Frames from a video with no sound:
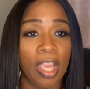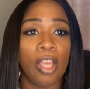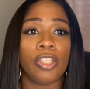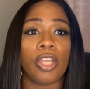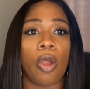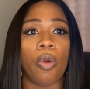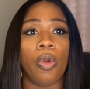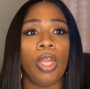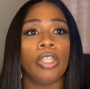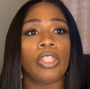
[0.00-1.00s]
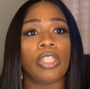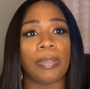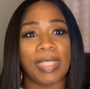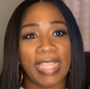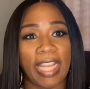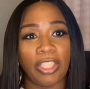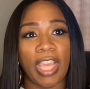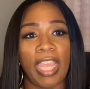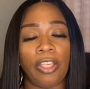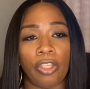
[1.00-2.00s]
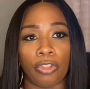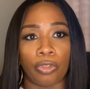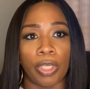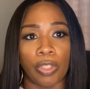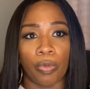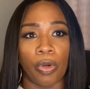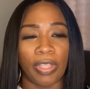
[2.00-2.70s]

So substantiating your trustworthy.